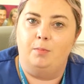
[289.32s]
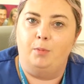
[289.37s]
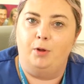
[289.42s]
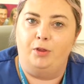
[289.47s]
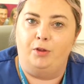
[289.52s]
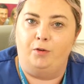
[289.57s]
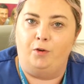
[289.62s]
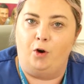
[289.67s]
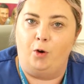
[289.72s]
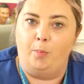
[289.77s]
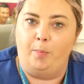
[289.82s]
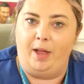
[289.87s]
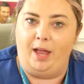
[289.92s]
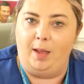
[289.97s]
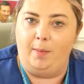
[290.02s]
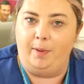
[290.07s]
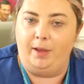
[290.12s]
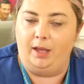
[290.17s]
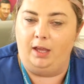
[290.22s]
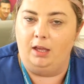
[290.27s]
to mother or
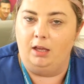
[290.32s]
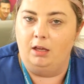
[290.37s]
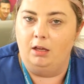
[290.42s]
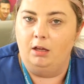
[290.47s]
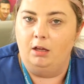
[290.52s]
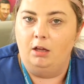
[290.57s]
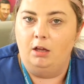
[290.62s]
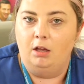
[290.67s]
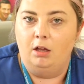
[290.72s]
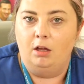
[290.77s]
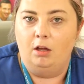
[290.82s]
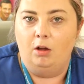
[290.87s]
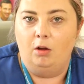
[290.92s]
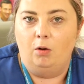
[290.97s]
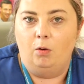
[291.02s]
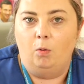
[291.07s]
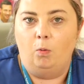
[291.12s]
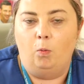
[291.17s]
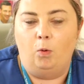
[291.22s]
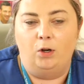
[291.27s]
baby.
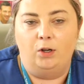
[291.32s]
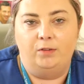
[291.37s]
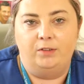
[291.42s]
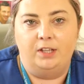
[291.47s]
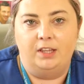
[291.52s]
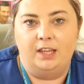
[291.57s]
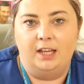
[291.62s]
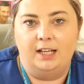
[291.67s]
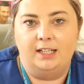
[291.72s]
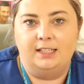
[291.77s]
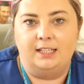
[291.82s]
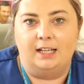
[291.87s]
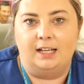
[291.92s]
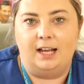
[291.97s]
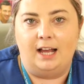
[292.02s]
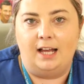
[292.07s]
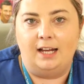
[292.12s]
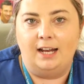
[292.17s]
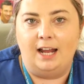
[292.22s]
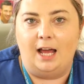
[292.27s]
One of the things
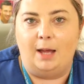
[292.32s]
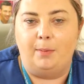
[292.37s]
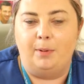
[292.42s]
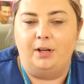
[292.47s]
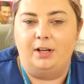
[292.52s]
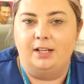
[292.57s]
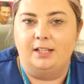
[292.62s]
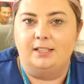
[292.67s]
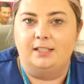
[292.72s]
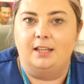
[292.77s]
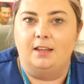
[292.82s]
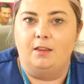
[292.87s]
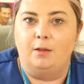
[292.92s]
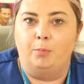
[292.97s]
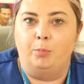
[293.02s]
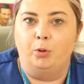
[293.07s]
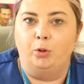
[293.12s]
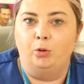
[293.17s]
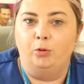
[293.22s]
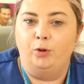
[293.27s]
that can happen is that the
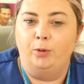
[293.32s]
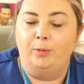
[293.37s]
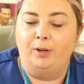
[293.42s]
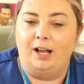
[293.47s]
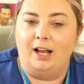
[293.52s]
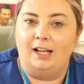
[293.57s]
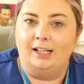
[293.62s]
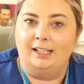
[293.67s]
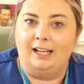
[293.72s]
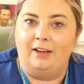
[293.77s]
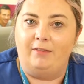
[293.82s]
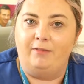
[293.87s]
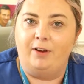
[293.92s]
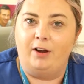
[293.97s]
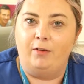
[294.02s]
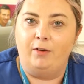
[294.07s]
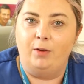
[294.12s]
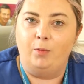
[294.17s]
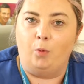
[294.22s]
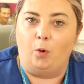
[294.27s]
pool room can get
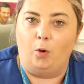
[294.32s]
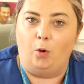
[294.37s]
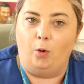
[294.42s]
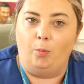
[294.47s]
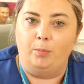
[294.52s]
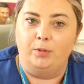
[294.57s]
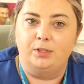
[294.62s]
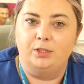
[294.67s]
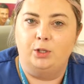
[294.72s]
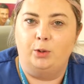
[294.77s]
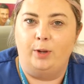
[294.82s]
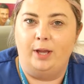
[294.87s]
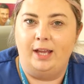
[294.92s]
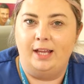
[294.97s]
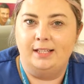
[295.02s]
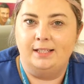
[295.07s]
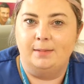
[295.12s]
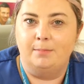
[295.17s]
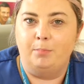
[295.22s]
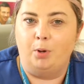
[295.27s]
very warm, so it
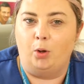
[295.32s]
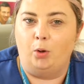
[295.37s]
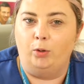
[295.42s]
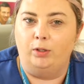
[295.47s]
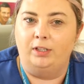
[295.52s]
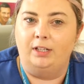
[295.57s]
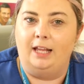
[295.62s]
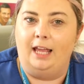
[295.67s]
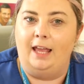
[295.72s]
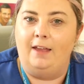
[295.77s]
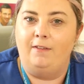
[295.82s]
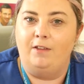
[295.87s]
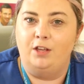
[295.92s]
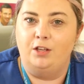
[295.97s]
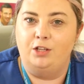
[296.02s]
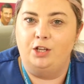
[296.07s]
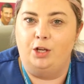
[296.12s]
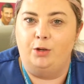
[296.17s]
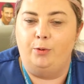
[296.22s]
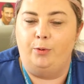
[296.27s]
is important if
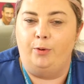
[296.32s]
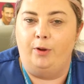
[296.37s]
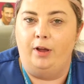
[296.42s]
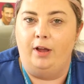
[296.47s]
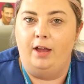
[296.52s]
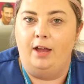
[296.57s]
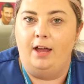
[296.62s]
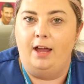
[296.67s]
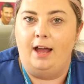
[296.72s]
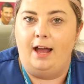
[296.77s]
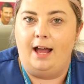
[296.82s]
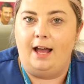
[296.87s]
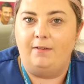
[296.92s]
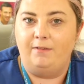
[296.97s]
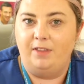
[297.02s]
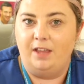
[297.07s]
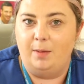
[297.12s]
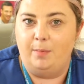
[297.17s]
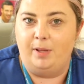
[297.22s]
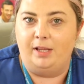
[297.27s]
you do
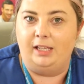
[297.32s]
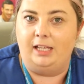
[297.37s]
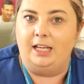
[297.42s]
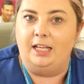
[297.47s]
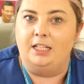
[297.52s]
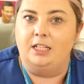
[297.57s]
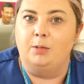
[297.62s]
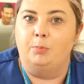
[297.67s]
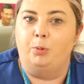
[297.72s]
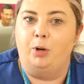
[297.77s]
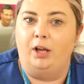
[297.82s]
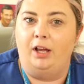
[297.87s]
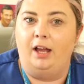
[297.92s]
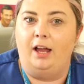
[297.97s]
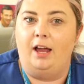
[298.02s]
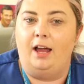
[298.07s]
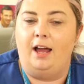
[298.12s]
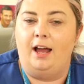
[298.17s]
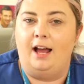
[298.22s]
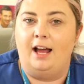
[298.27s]
have the ability to
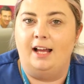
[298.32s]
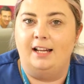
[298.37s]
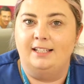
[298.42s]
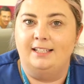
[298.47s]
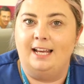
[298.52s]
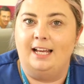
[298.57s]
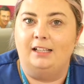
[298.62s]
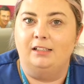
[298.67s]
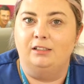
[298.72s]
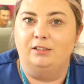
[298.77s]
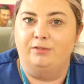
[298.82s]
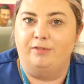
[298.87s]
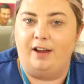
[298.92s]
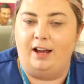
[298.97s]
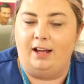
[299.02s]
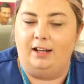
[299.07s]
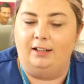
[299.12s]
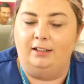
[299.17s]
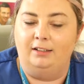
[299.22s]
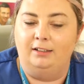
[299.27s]
bring a handheld
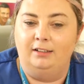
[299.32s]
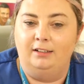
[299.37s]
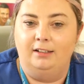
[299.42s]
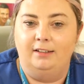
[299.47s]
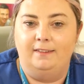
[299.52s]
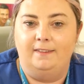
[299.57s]
fan.